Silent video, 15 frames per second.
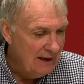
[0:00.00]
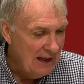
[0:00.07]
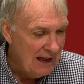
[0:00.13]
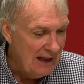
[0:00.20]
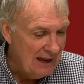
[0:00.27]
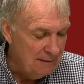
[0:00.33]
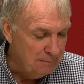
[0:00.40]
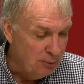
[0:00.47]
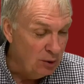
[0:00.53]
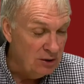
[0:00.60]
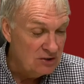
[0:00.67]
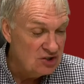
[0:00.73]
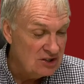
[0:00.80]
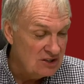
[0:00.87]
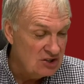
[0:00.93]

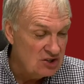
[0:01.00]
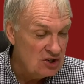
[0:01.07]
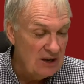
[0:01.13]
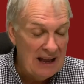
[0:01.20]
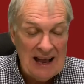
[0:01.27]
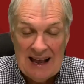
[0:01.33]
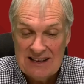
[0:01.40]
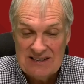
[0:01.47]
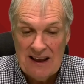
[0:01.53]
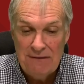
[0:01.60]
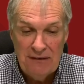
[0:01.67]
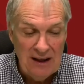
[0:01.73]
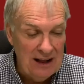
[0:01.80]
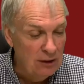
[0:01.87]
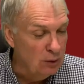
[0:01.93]
But as
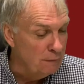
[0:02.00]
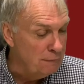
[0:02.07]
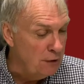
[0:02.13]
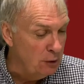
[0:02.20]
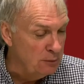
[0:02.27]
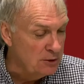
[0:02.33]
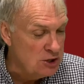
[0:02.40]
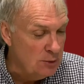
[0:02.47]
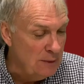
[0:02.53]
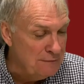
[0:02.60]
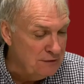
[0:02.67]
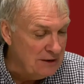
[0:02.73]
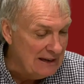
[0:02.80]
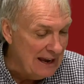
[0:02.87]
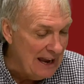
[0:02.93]
ever, I look forward to
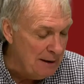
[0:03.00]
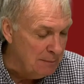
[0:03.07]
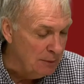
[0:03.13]
every game.